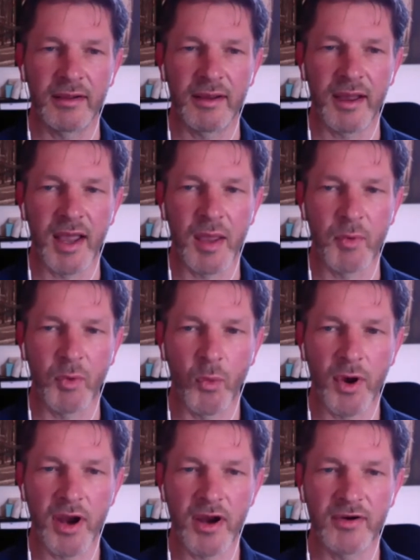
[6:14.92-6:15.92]
I am
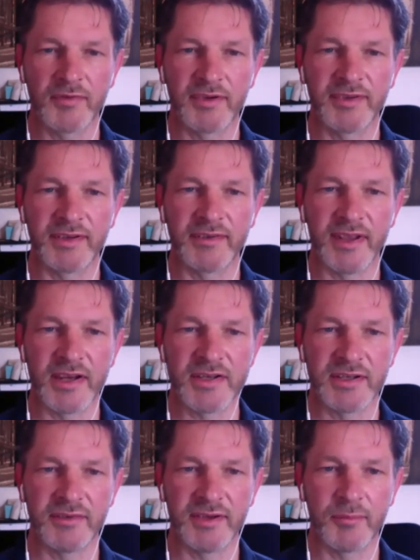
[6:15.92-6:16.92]
aware of the
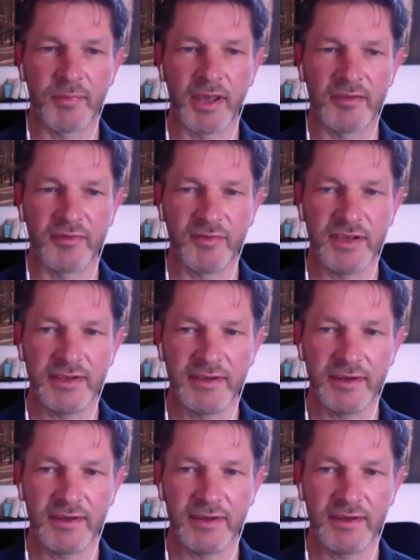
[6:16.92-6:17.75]
sensations in my feet.